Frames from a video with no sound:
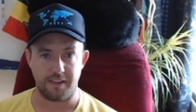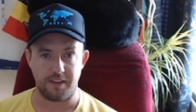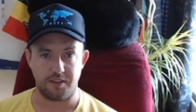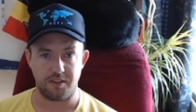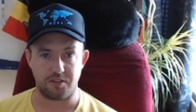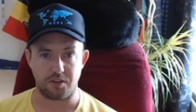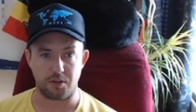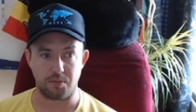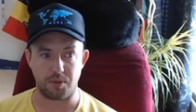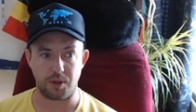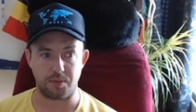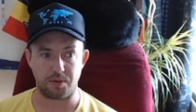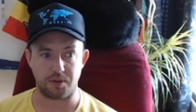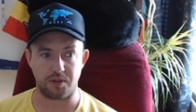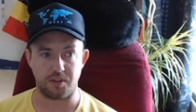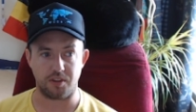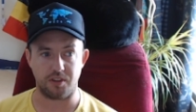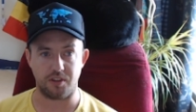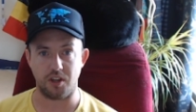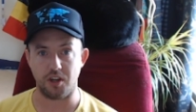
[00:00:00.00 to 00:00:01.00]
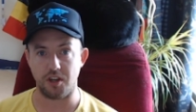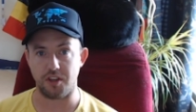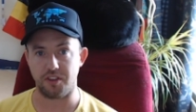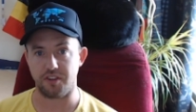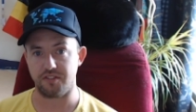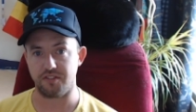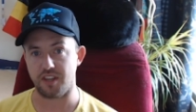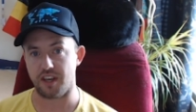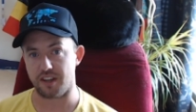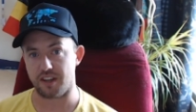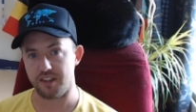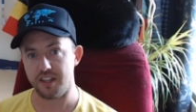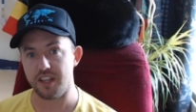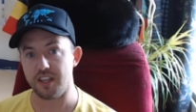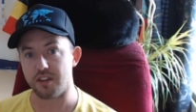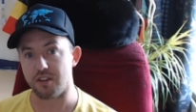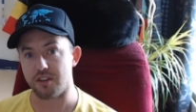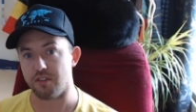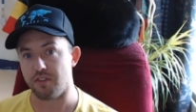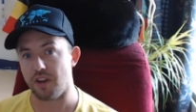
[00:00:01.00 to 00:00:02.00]
So people learn the
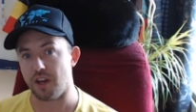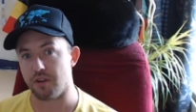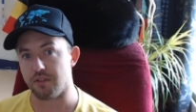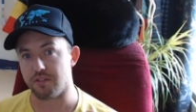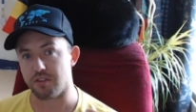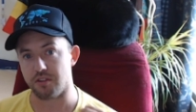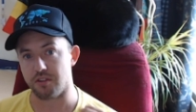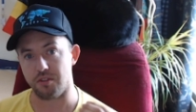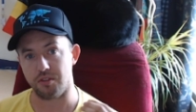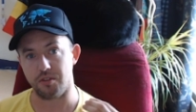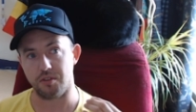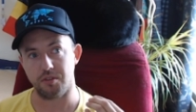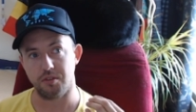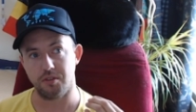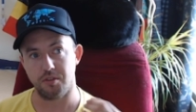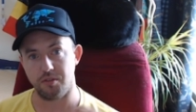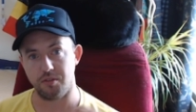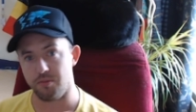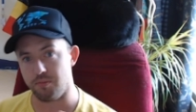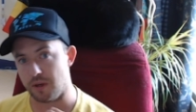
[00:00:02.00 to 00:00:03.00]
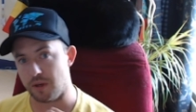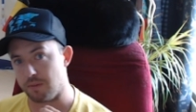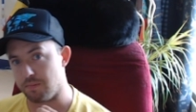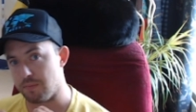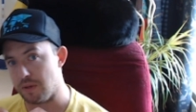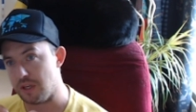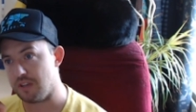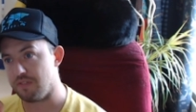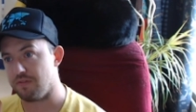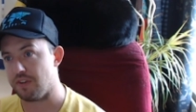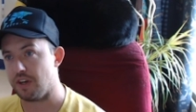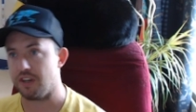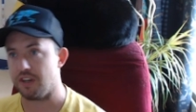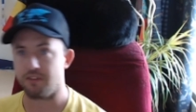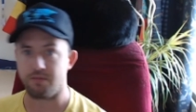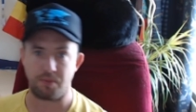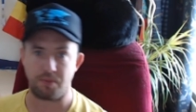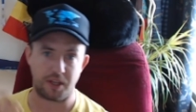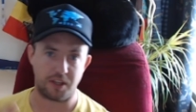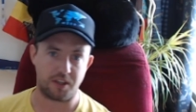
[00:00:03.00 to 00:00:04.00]
technique of how to make big
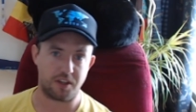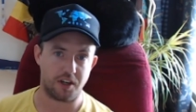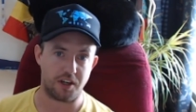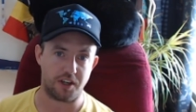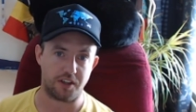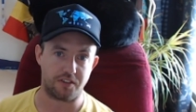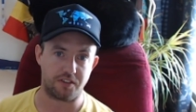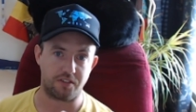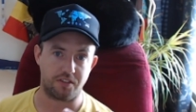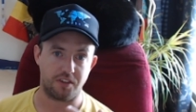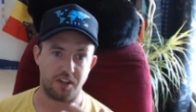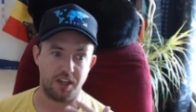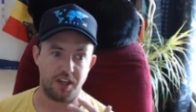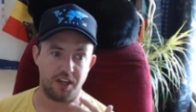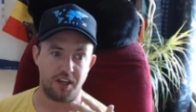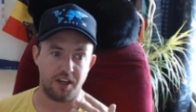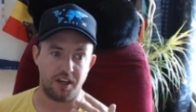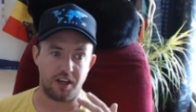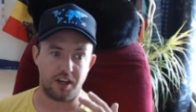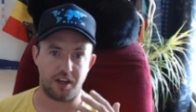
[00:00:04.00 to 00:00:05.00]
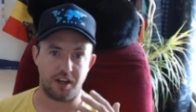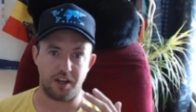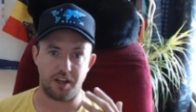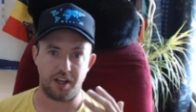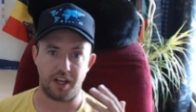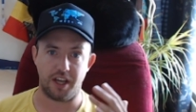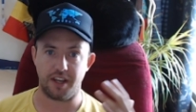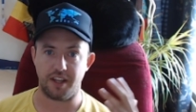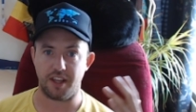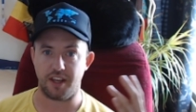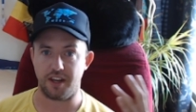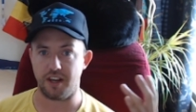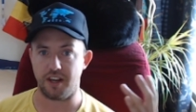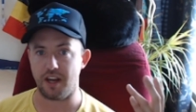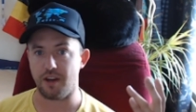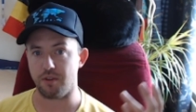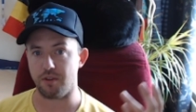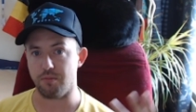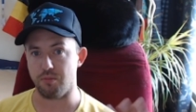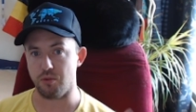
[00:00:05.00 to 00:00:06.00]
fakes, big cuts, and then
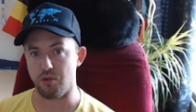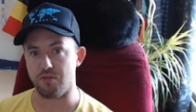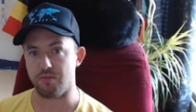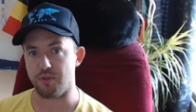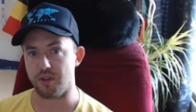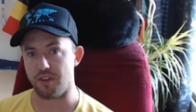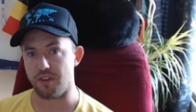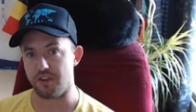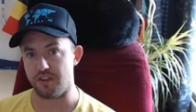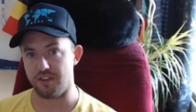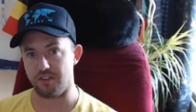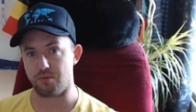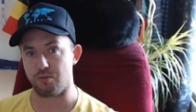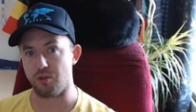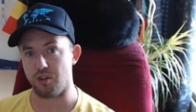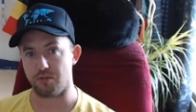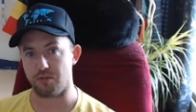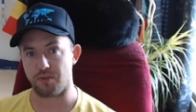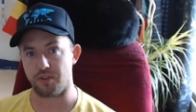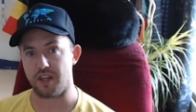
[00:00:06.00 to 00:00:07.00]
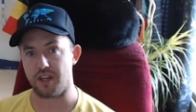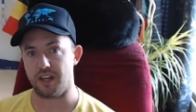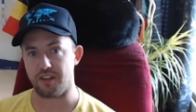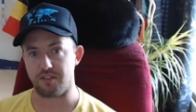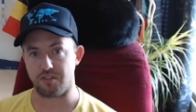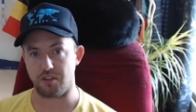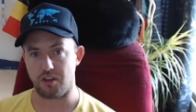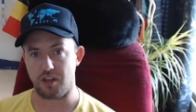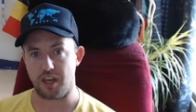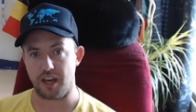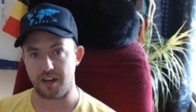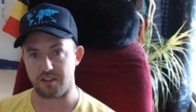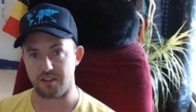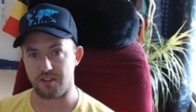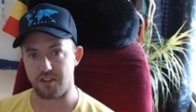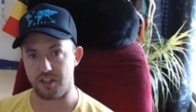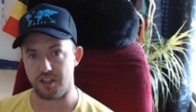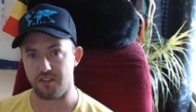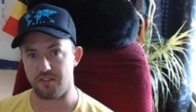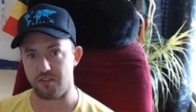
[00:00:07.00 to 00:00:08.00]
how the movement of the disc works with that. So you catch the
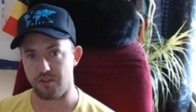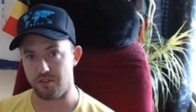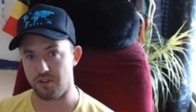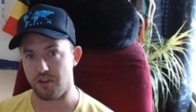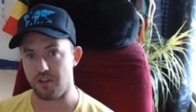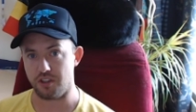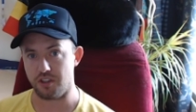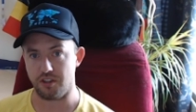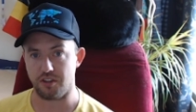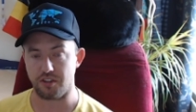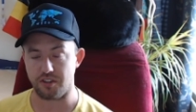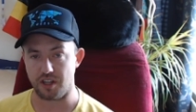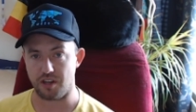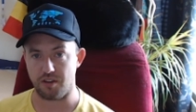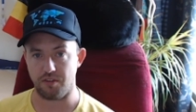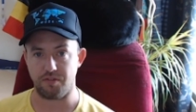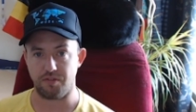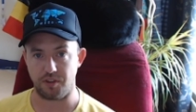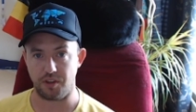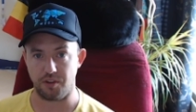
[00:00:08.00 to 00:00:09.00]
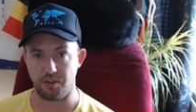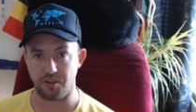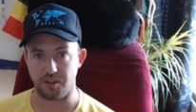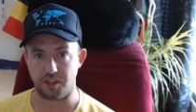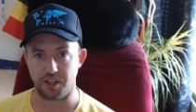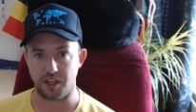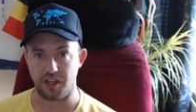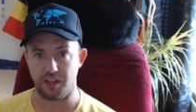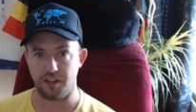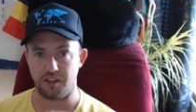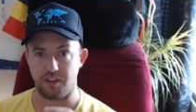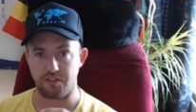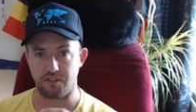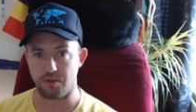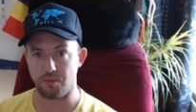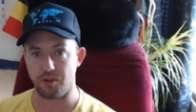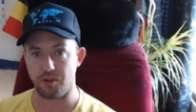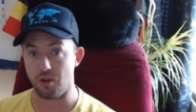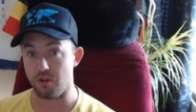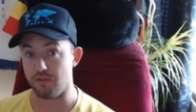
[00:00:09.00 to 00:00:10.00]
disc, you turn, you look downfield, okay, and then
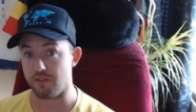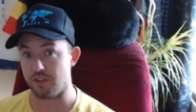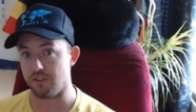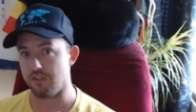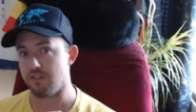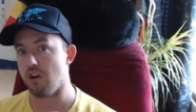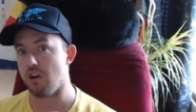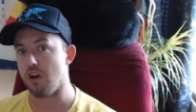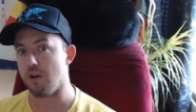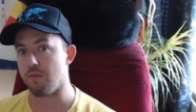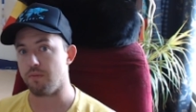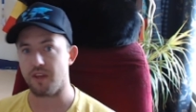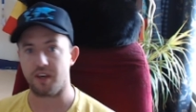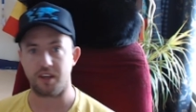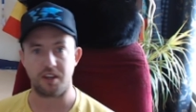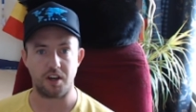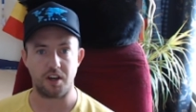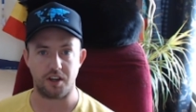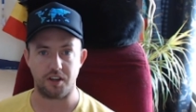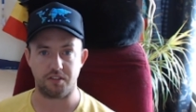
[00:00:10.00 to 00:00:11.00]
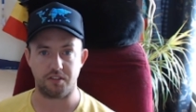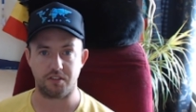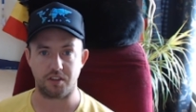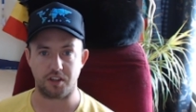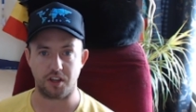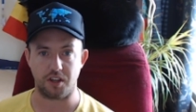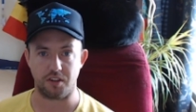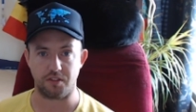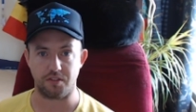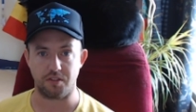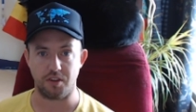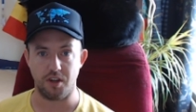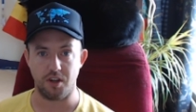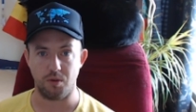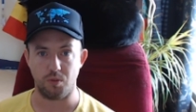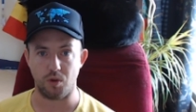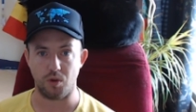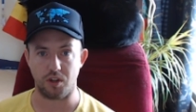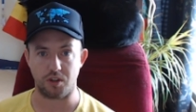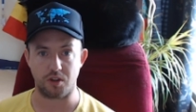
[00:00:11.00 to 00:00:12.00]
someone hopefully has timed their cut to kind of
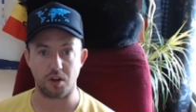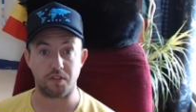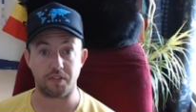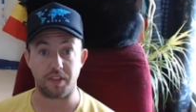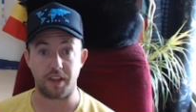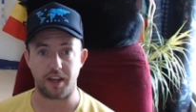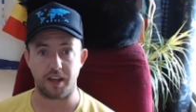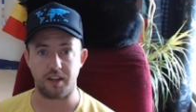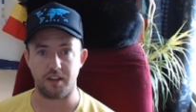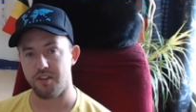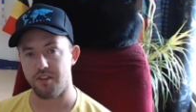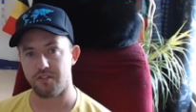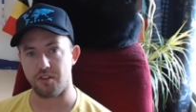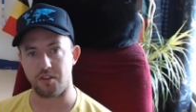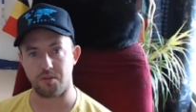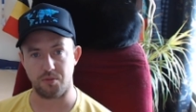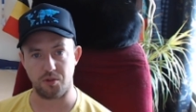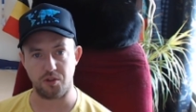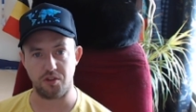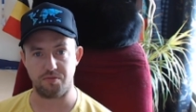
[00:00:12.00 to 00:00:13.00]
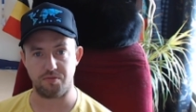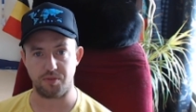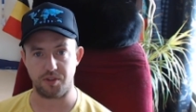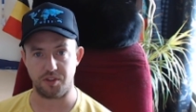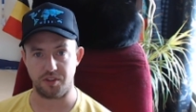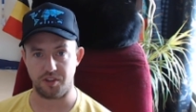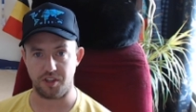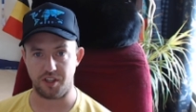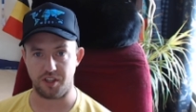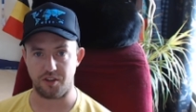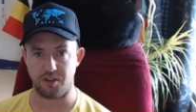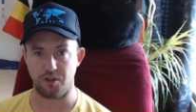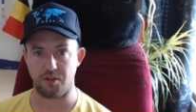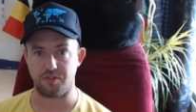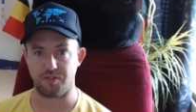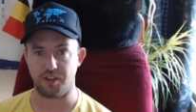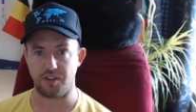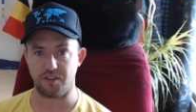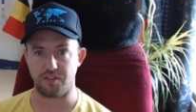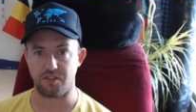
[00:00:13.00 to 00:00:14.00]
work off that. So the movement in an
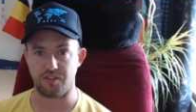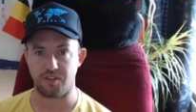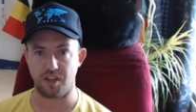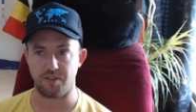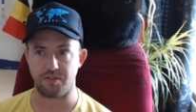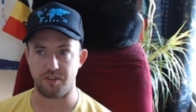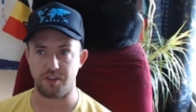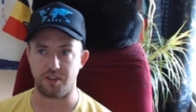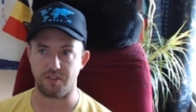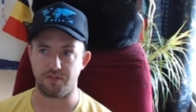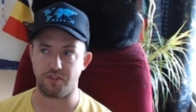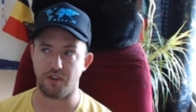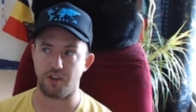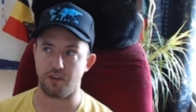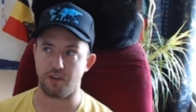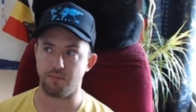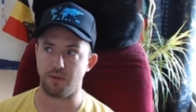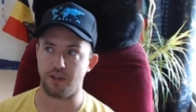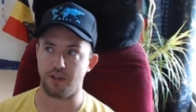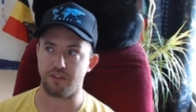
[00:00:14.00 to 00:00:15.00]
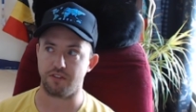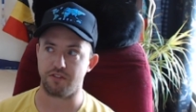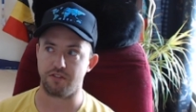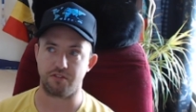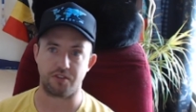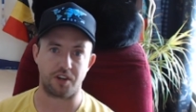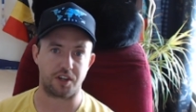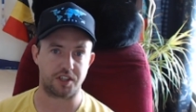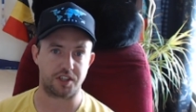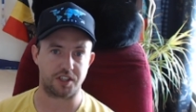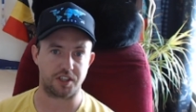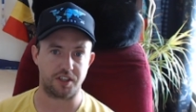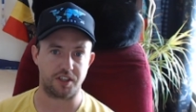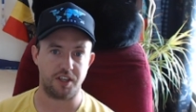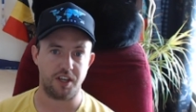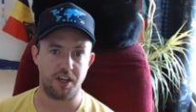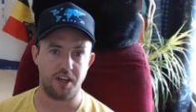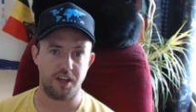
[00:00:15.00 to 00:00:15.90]
offense is heavily defined by the structure